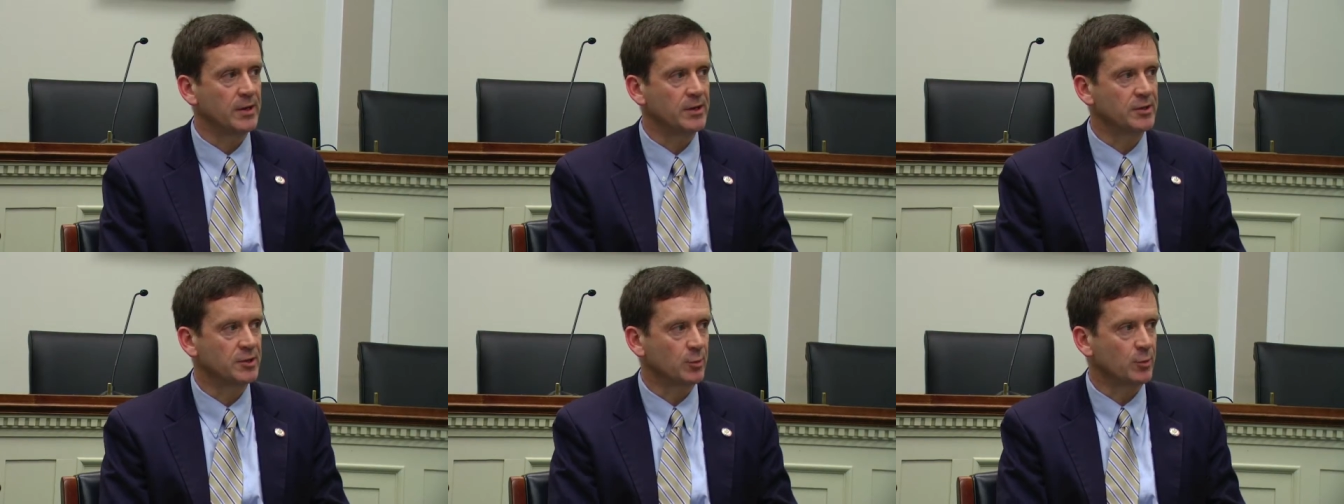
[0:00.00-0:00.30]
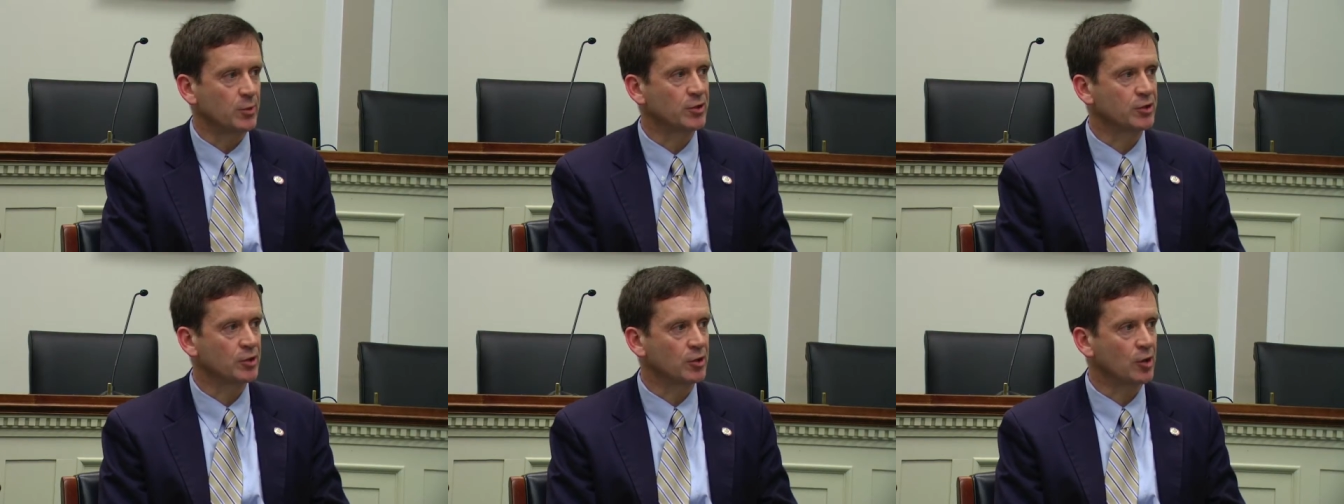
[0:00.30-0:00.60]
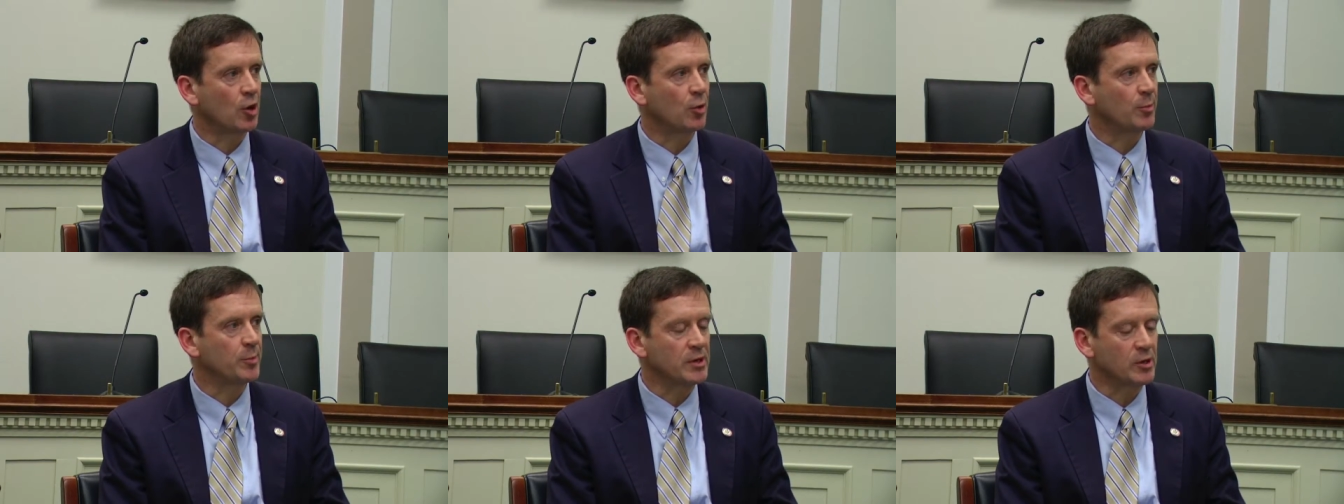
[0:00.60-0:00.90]
is that we
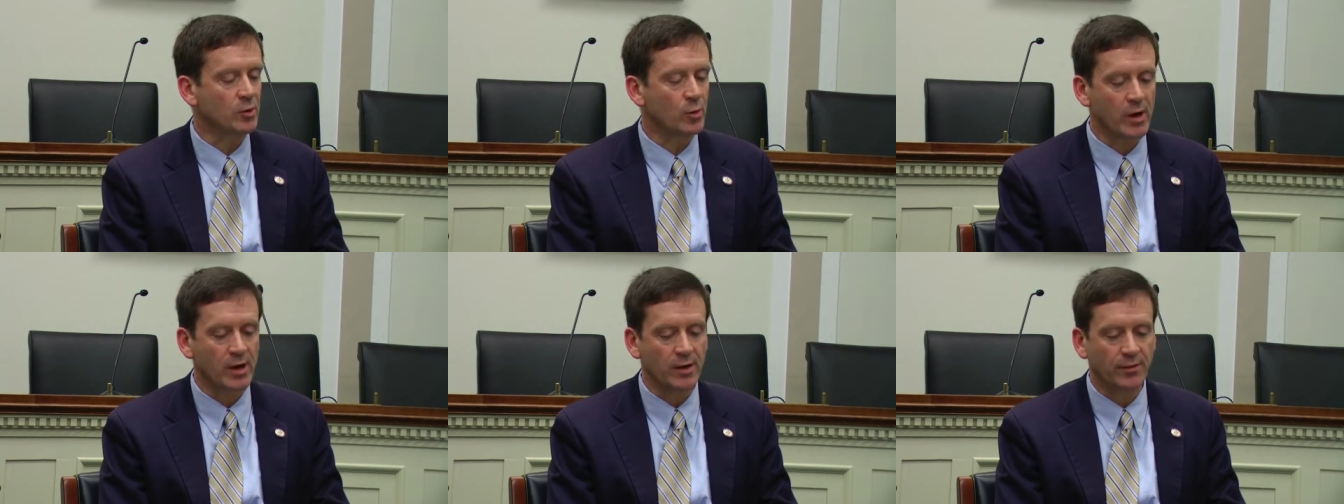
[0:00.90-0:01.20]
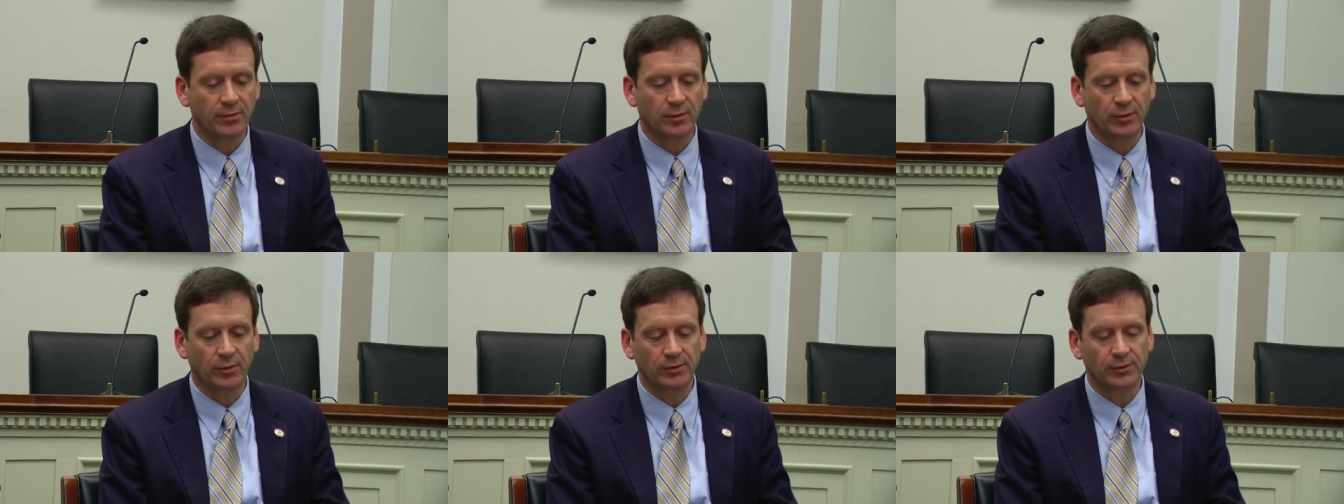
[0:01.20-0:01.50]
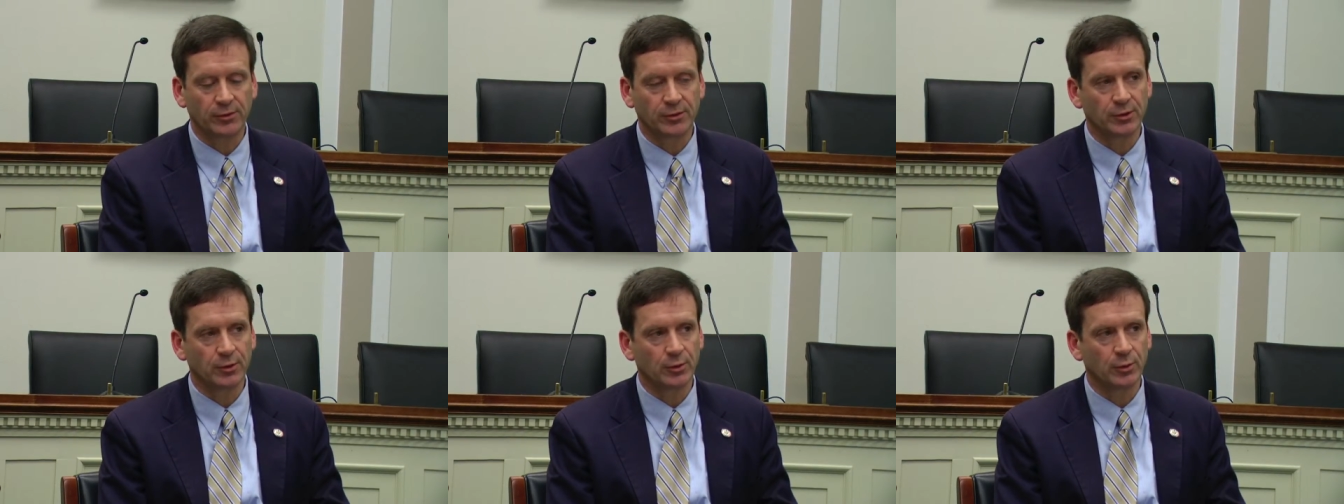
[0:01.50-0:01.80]
should all be
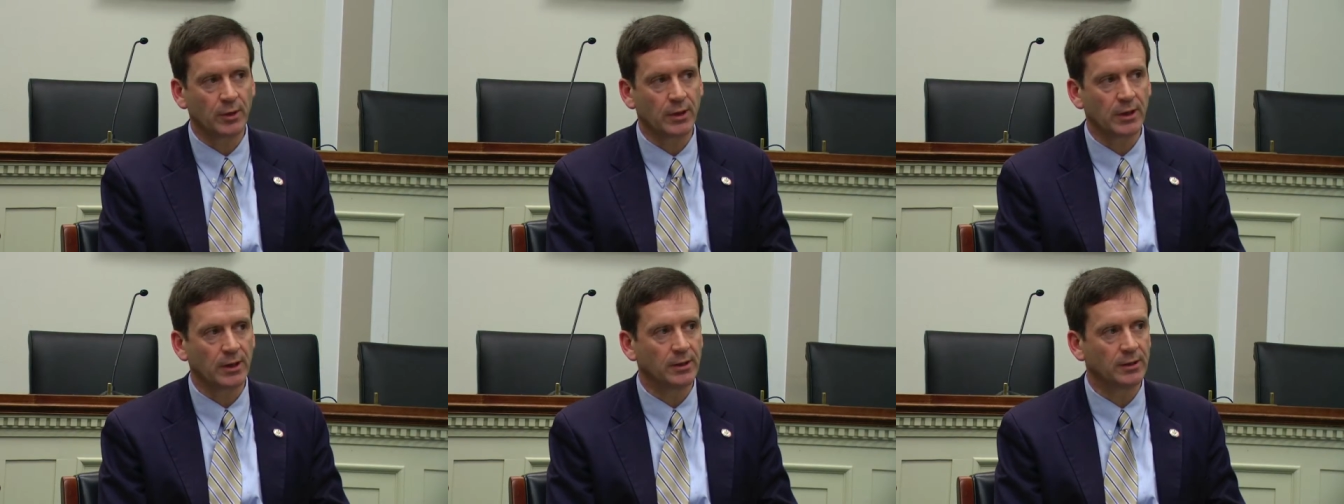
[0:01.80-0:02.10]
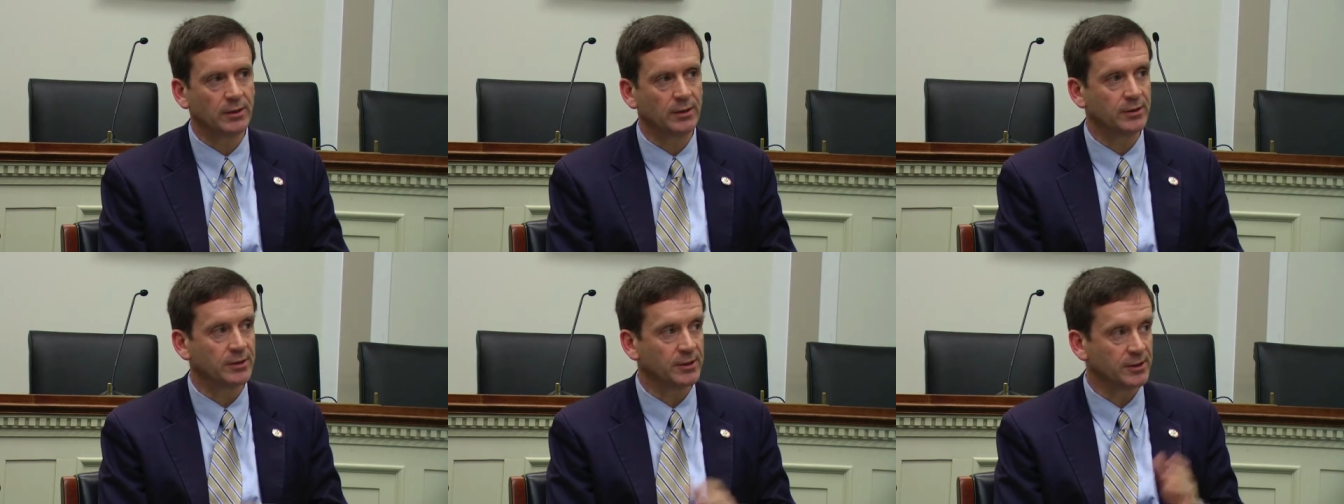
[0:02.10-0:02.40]
grateful to, uh,